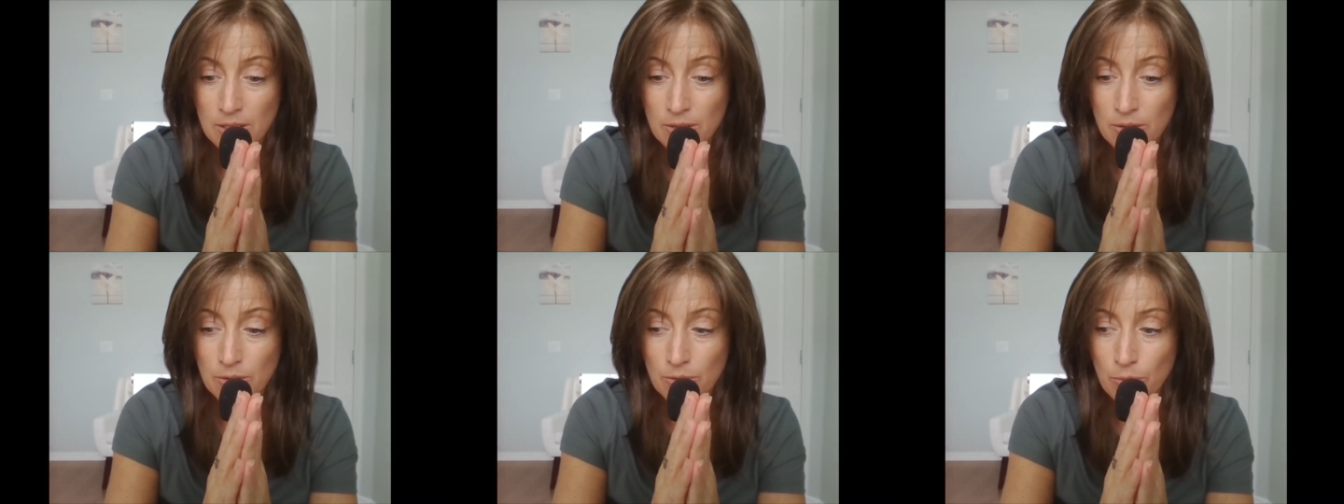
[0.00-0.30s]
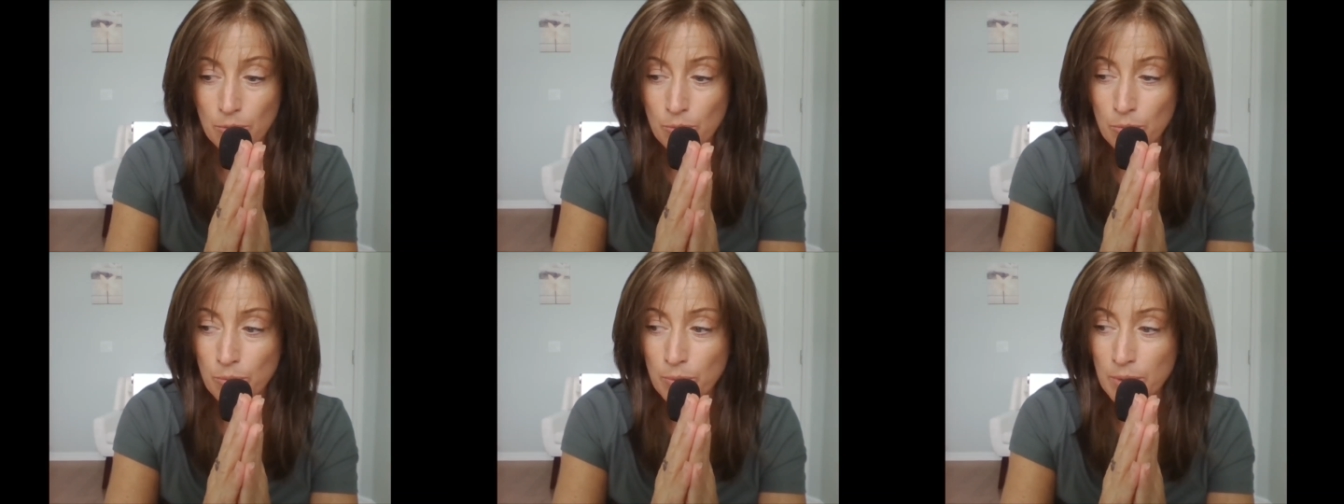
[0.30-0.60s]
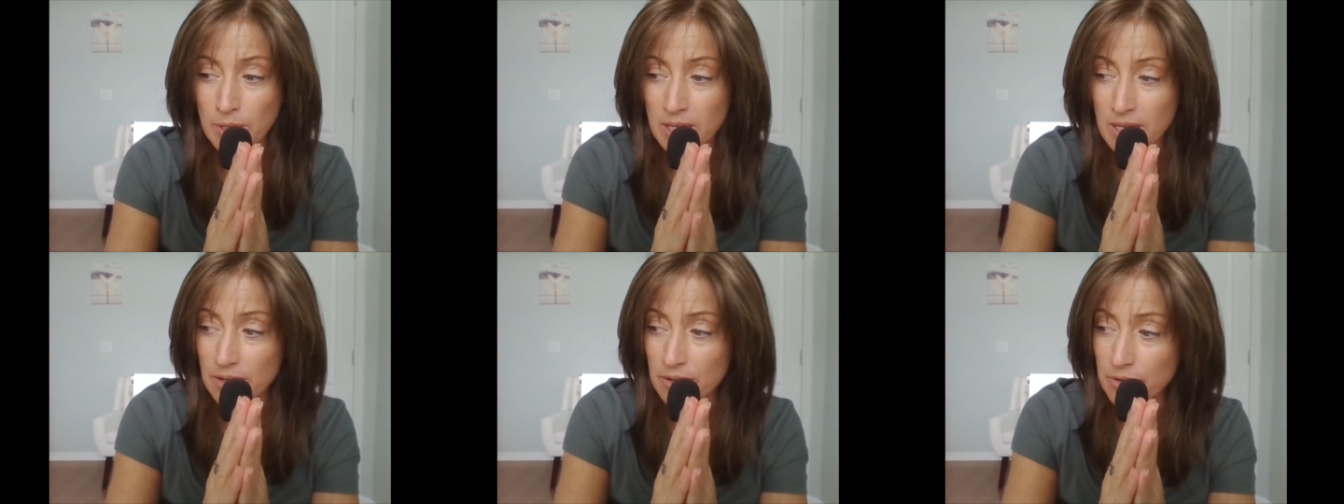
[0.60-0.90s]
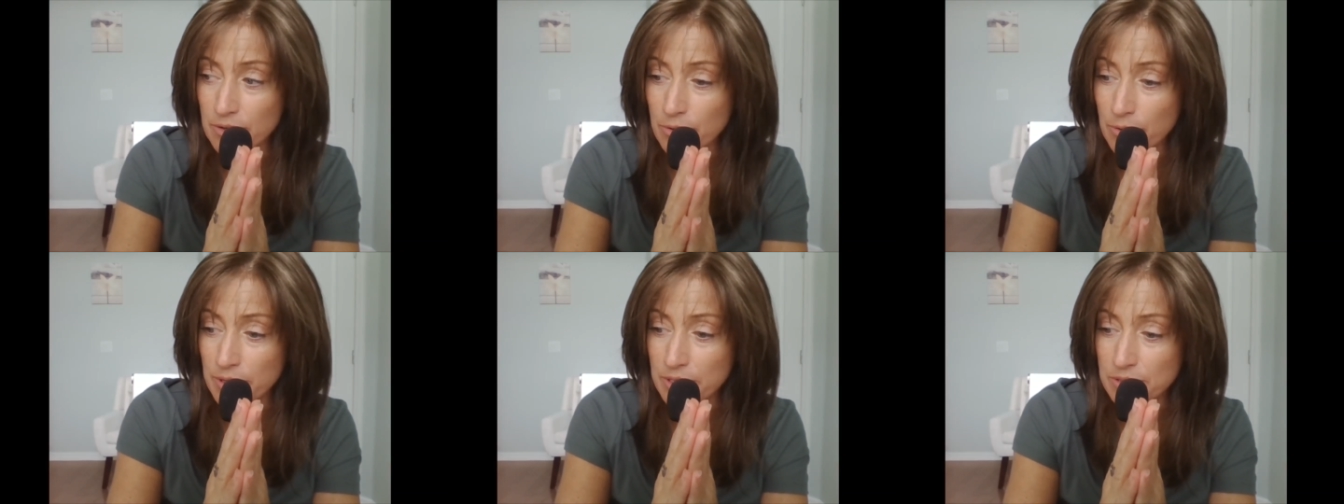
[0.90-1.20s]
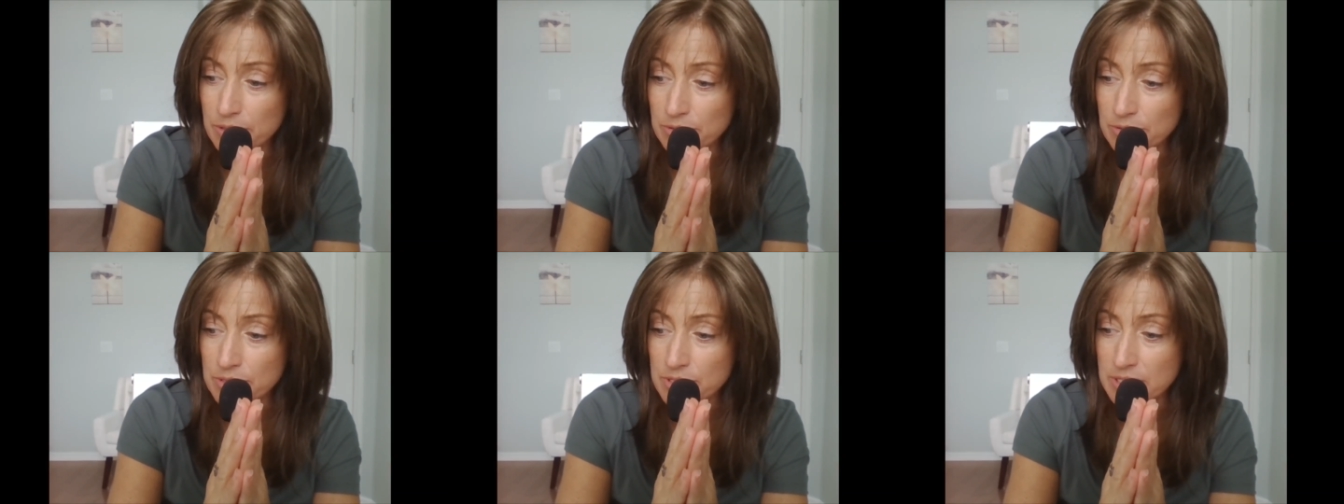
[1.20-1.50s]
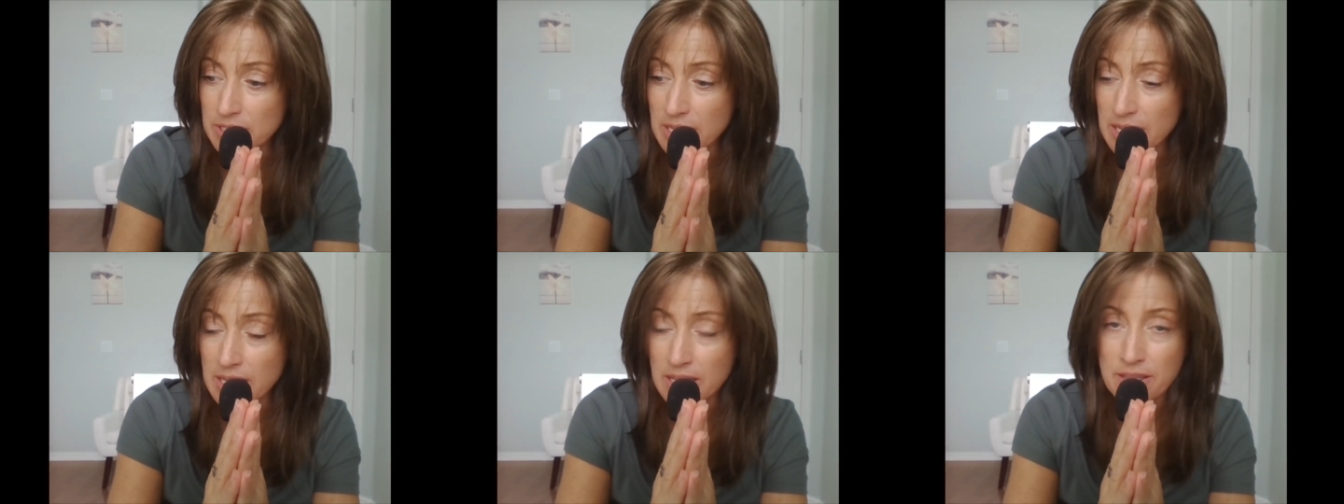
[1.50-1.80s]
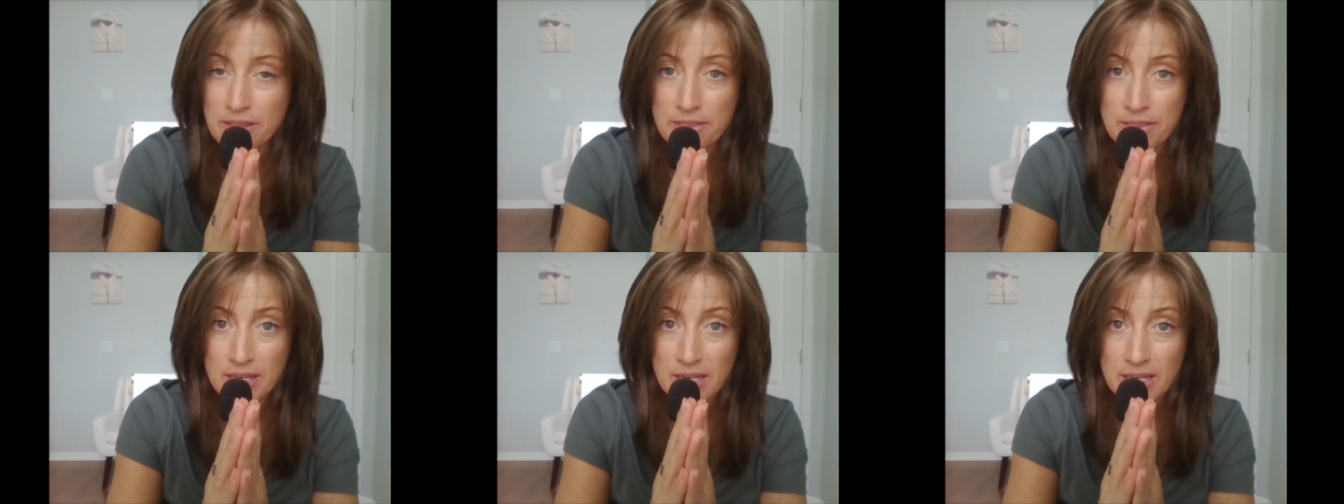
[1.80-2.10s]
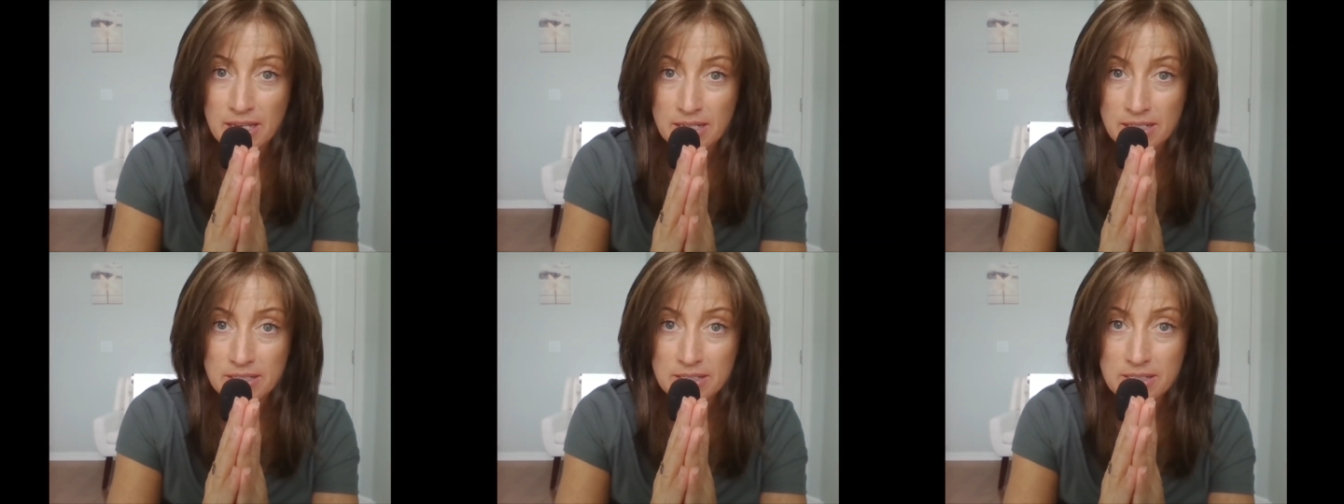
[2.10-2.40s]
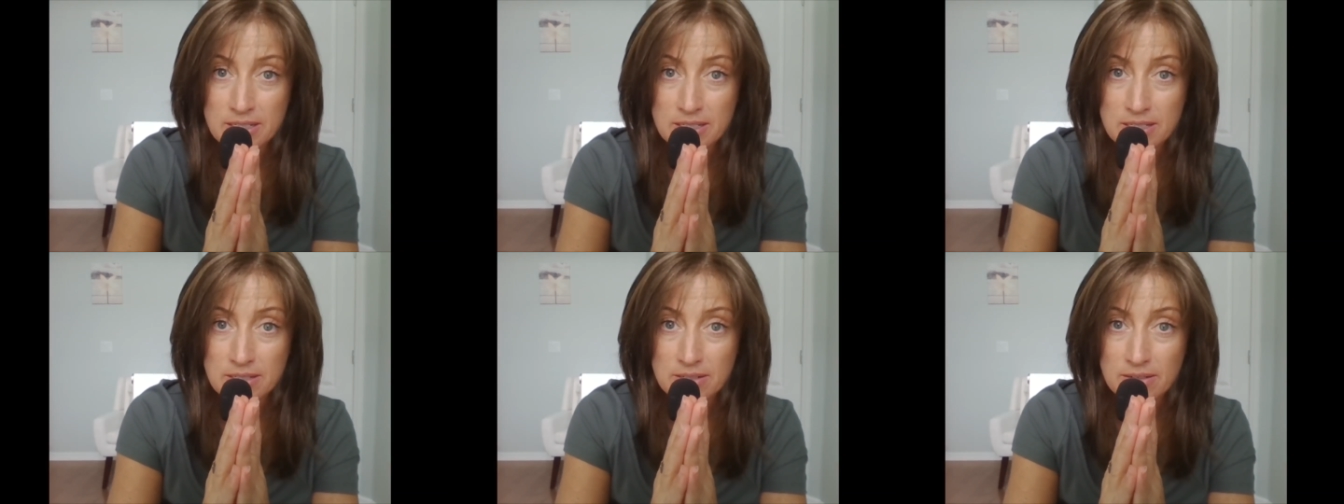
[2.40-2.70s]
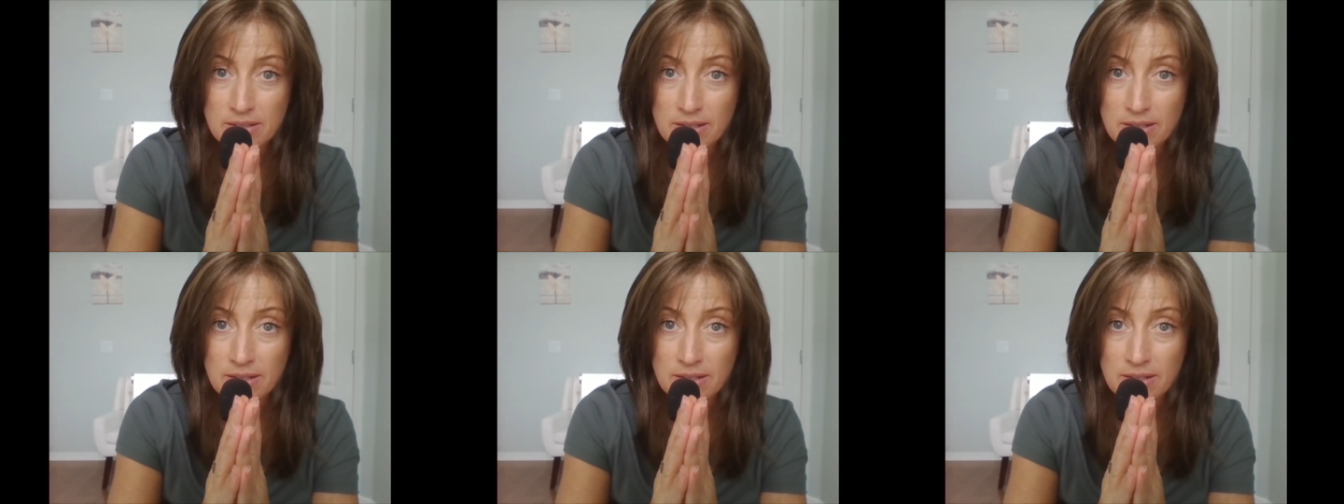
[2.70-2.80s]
we are going to see things